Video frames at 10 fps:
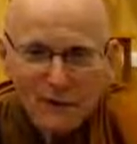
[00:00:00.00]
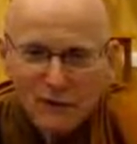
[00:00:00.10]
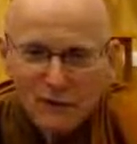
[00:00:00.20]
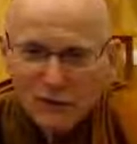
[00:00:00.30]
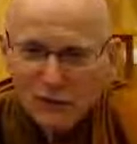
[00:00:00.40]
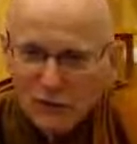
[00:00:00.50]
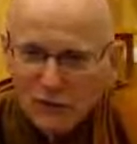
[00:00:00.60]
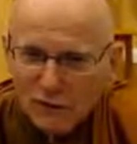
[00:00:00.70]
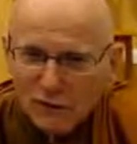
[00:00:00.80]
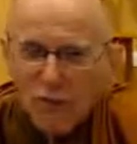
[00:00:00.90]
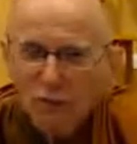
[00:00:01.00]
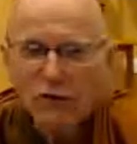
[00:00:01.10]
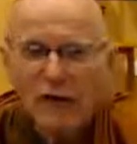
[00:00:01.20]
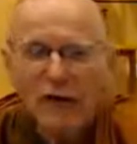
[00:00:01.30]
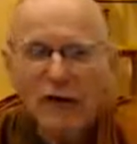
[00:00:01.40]
and just to watch
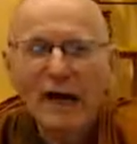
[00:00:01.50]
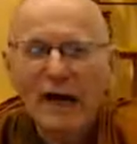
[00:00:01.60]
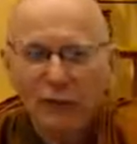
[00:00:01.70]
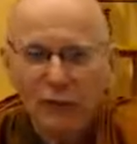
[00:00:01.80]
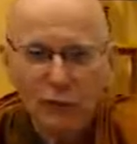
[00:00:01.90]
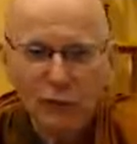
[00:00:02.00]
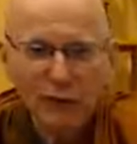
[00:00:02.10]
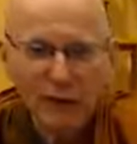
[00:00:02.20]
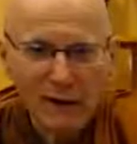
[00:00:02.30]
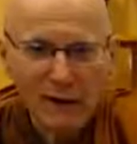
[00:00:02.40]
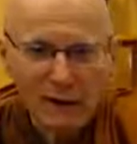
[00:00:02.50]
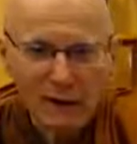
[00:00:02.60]
the natural breath